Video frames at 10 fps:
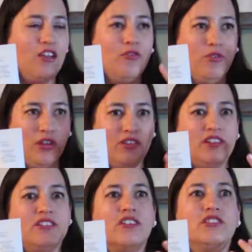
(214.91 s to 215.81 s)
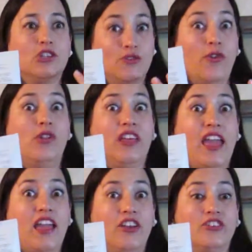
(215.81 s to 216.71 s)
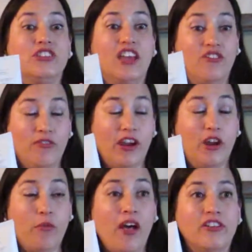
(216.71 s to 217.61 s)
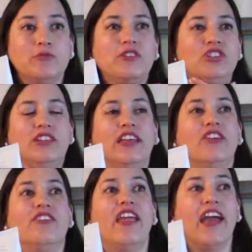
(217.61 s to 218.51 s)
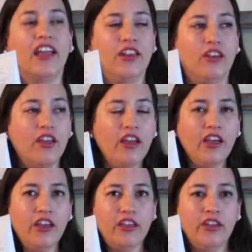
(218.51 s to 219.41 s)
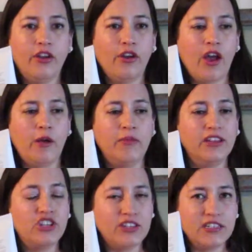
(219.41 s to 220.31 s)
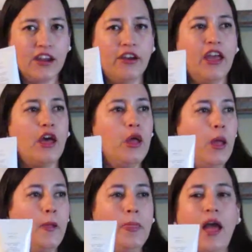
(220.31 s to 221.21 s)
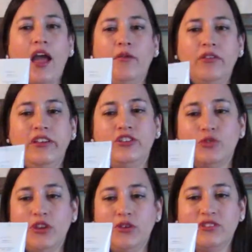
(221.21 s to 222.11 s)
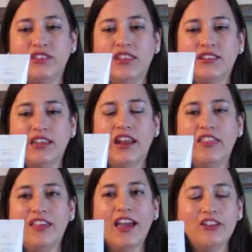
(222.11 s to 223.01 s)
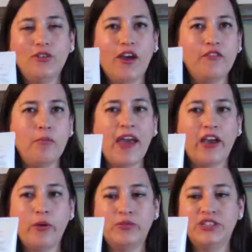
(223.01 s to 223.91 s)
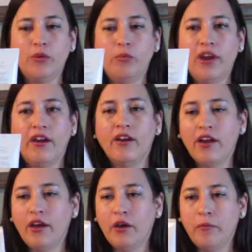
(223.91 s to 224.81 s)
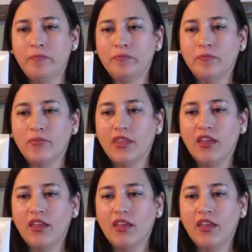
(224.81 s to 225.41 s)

it really does exfoliate your skin very well, especially like your neck and your um, like chest area. I really enjoy using this and I think I do have a backup somewhere. Um,